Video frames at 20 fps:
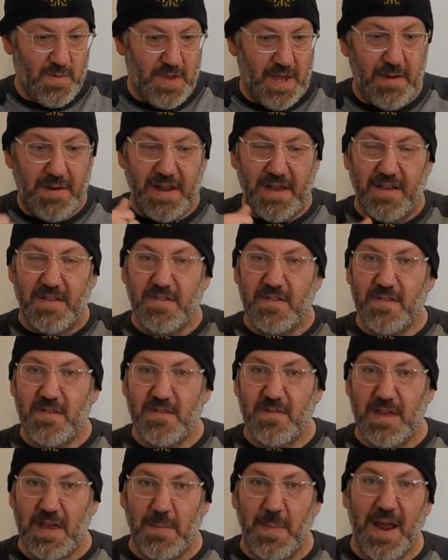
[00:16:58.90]
here it is,
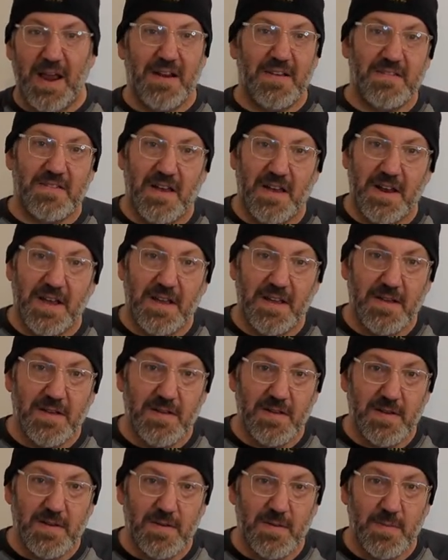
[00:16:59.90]
the Panasonic
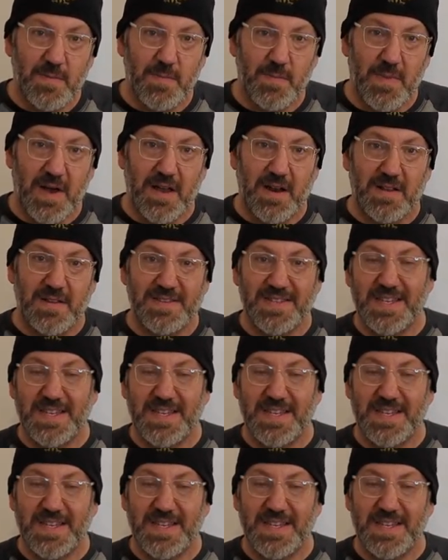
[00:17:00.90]
model